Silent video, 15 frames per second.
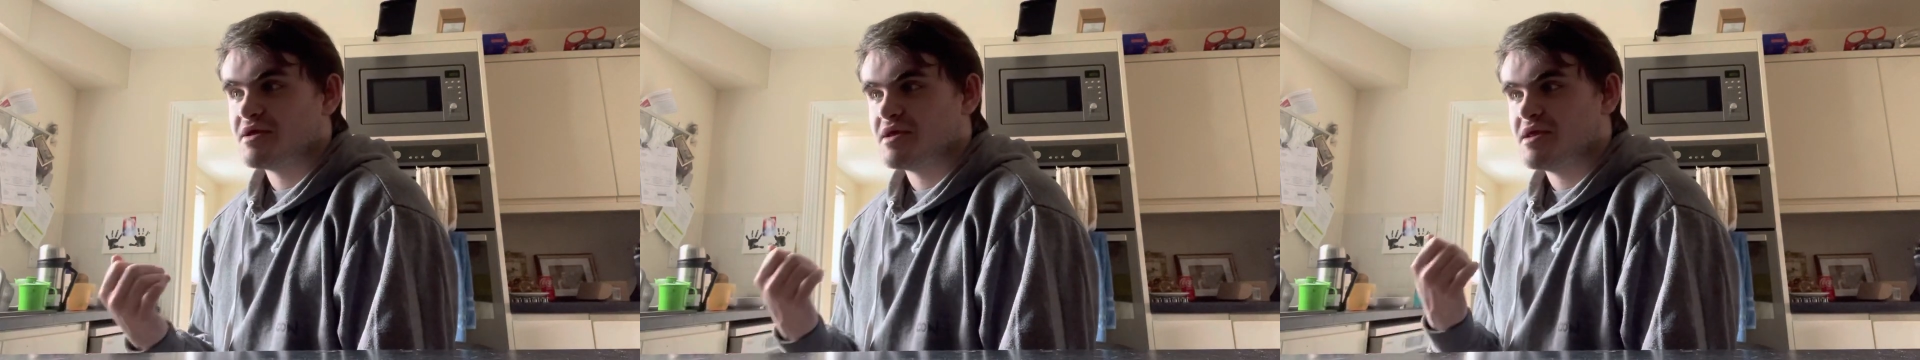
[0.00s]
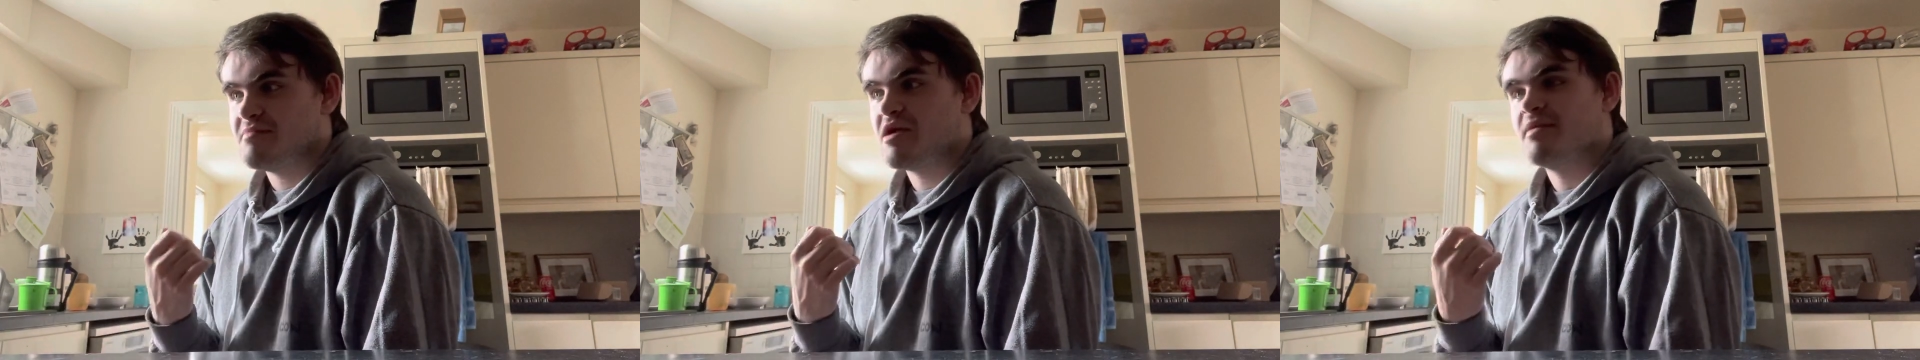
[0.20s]

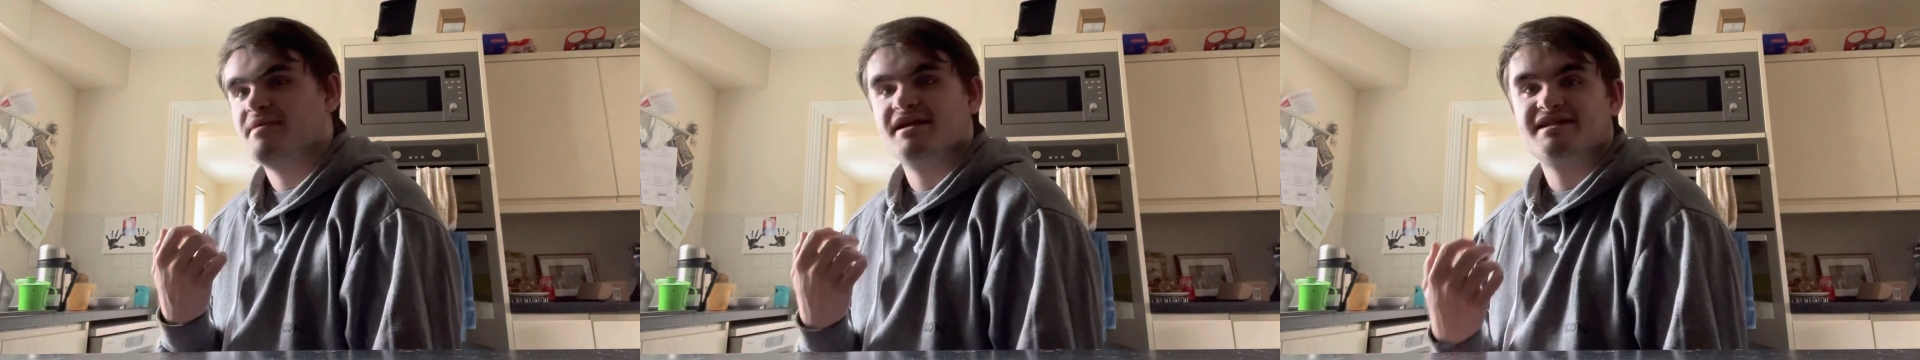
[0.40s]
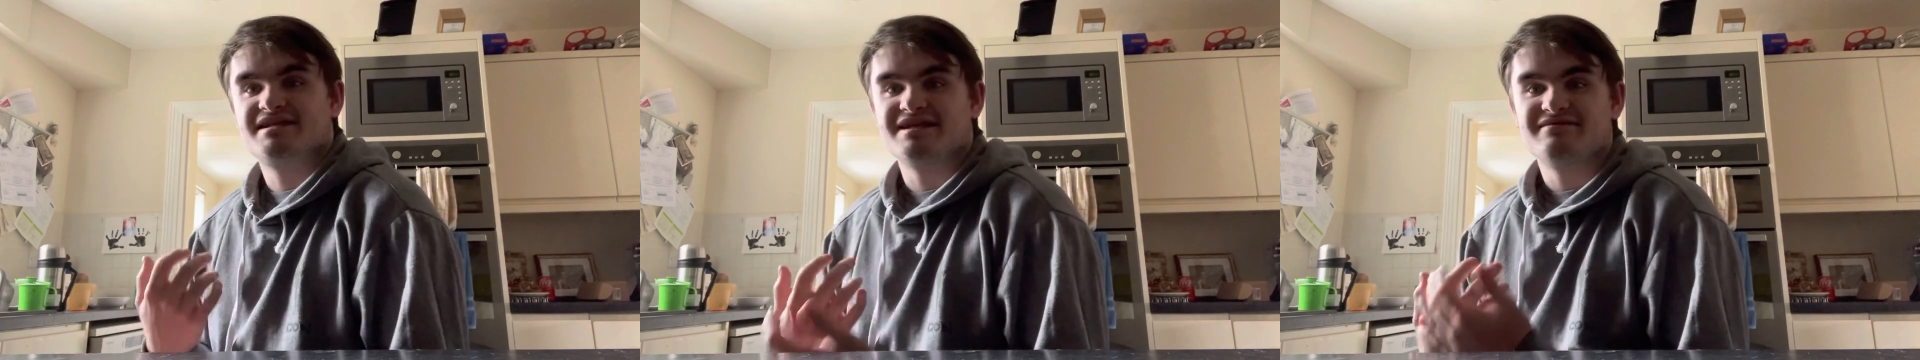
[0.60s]
It might not be
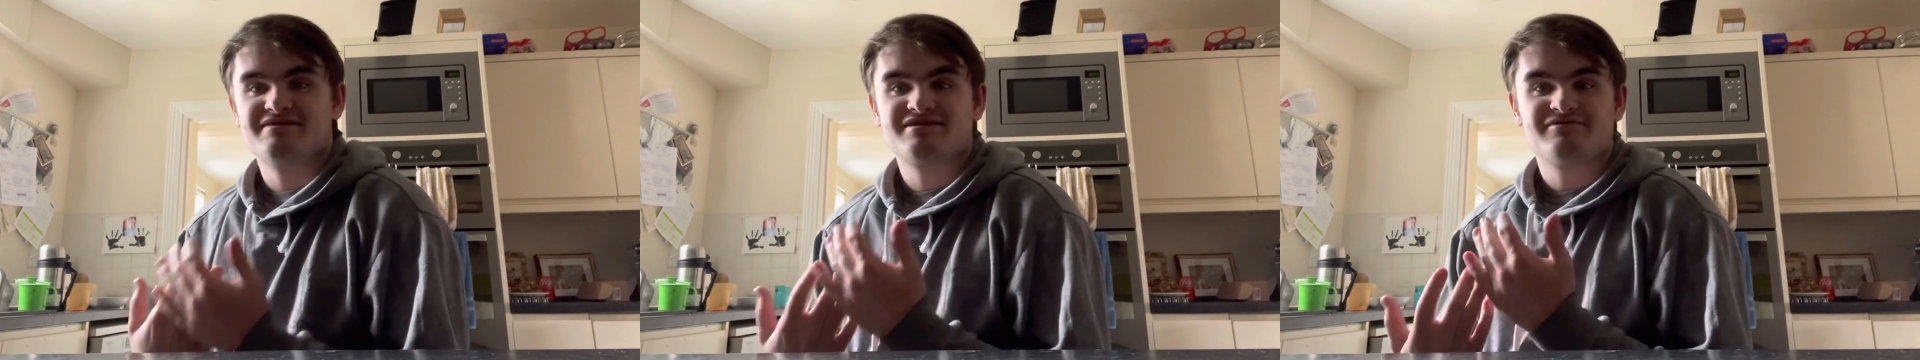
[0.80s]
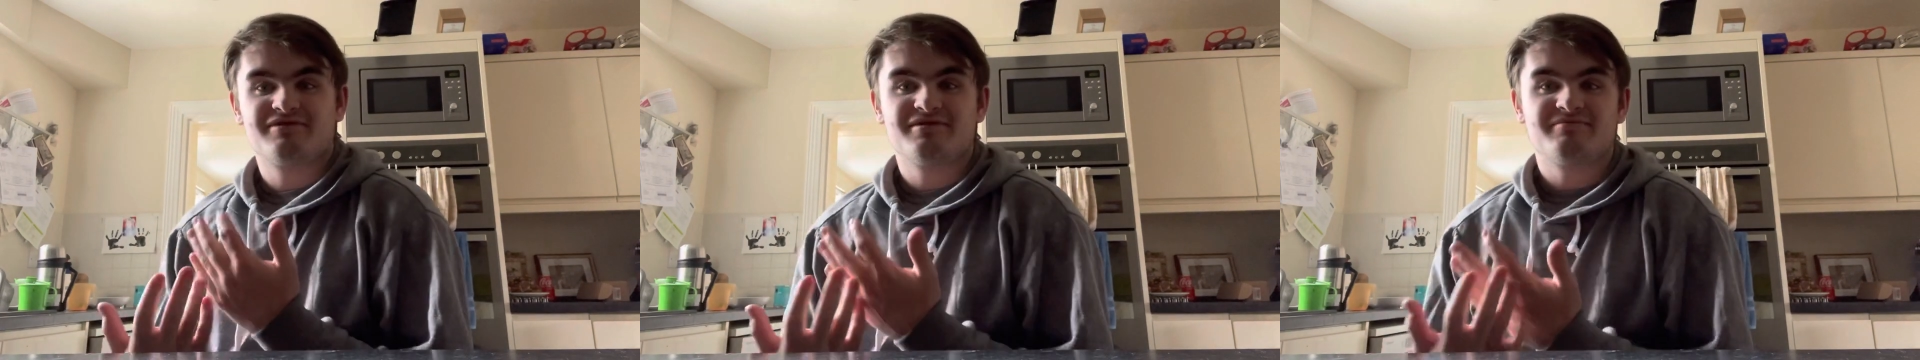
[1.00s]
a
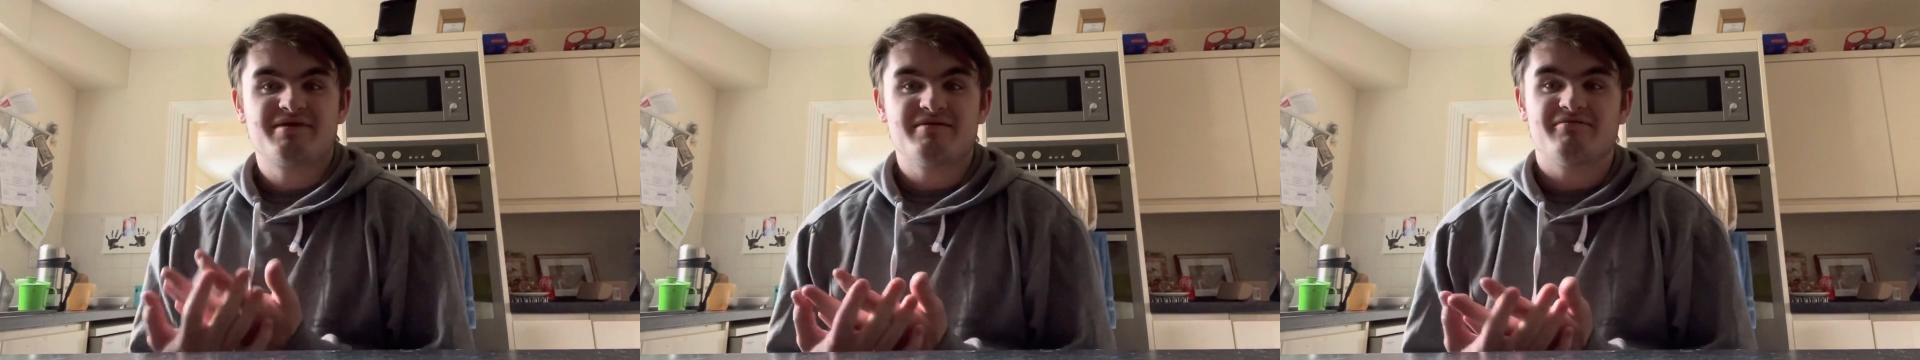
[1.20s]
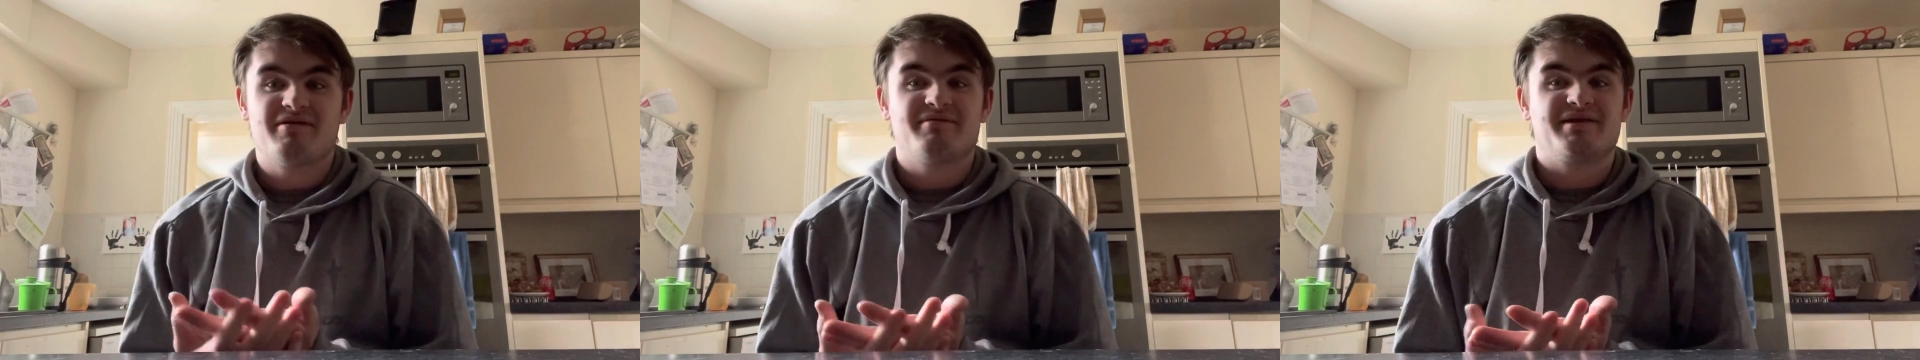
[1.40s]
serious one,
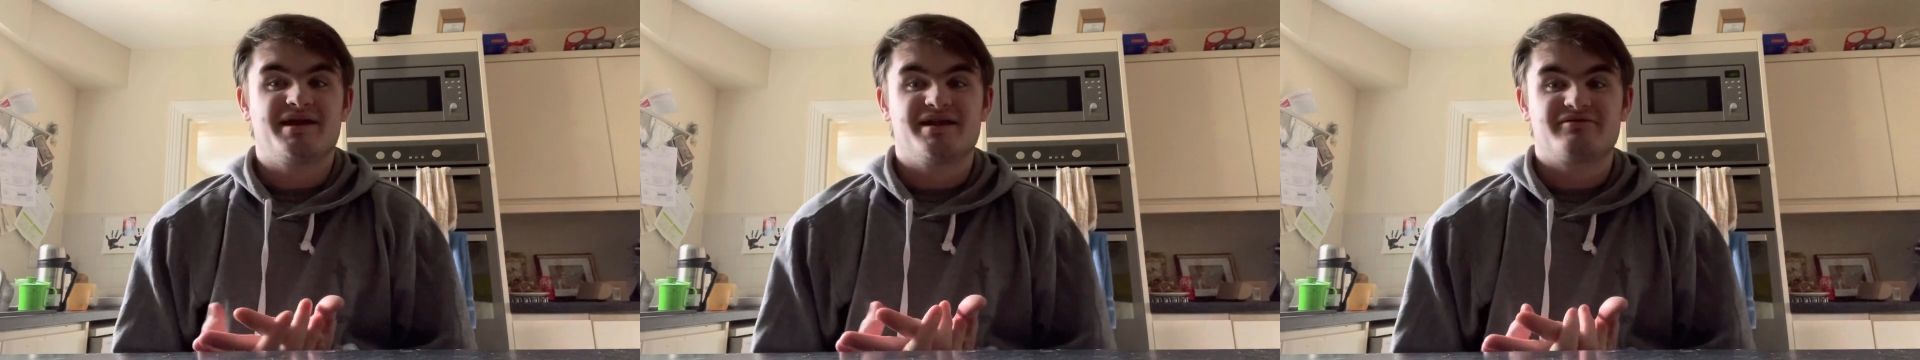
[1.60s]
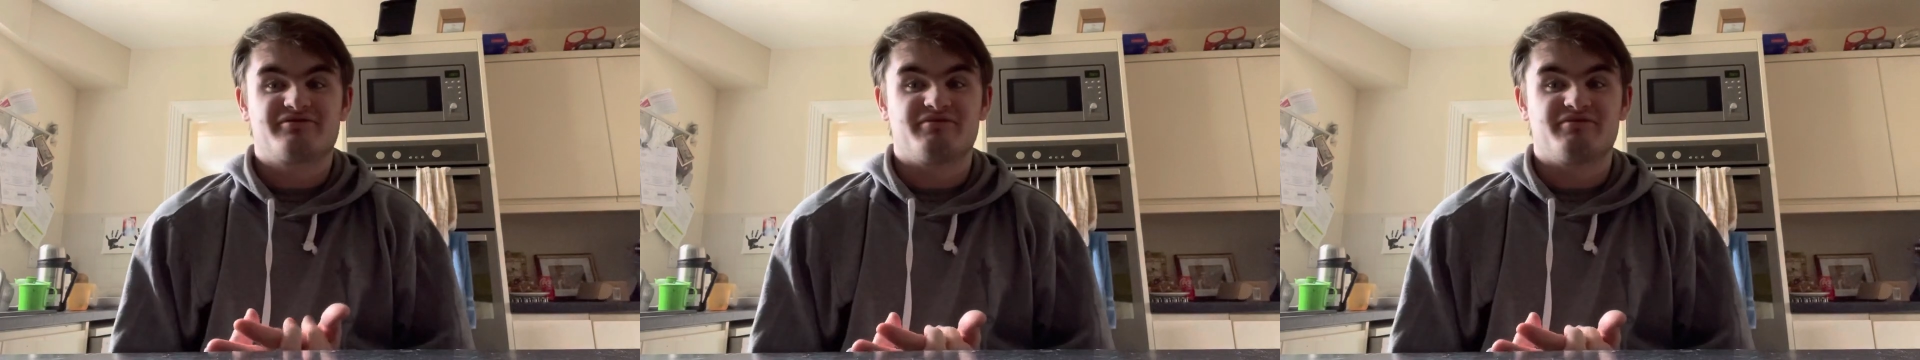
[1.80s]
people like the TikTok